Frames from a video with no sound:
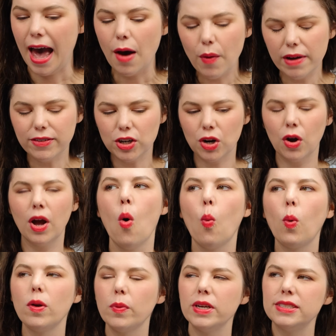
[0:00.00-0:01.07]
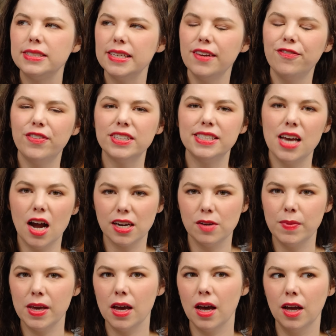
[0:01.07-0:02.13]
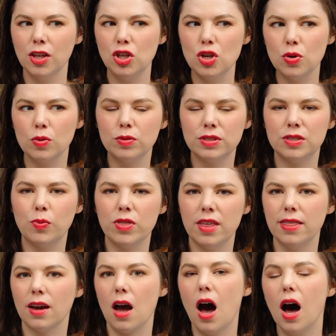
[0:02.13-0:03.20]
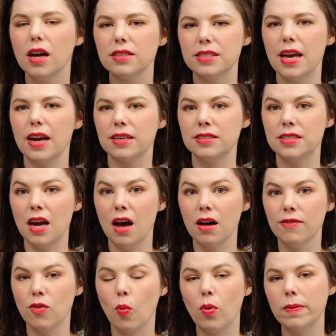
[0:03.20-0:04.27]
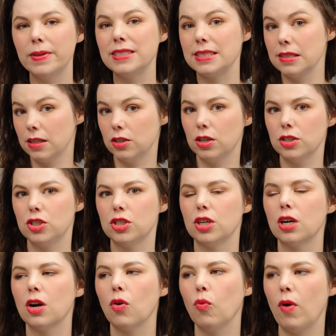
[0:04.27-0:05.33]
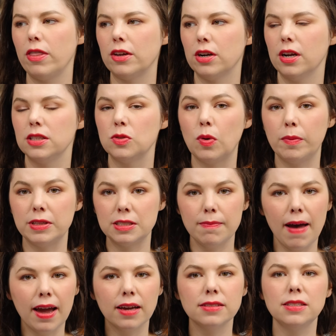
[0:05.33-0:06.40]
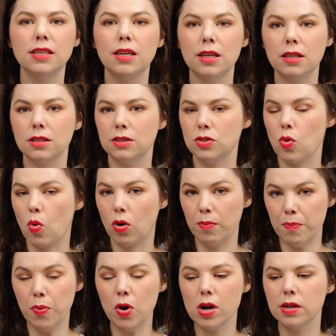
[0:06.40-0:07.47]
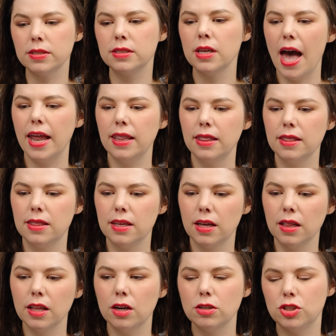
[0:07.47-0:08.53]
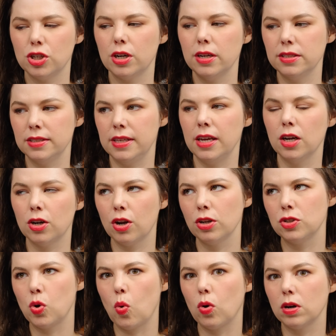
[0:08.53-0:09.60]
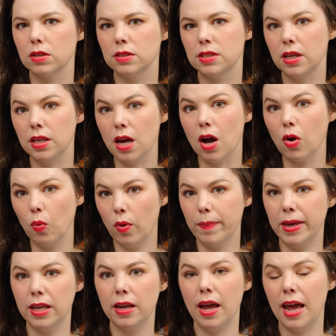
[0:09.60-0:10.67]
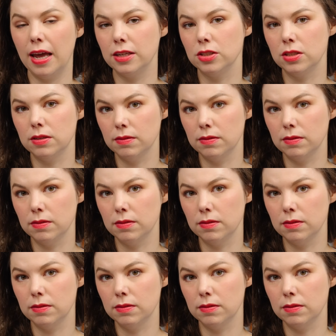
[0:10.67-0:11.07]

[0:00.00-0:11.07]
However, when we see physiognomy used within the context of women's literature, whether it's women's magazines or books, and the literature is geared towards young women and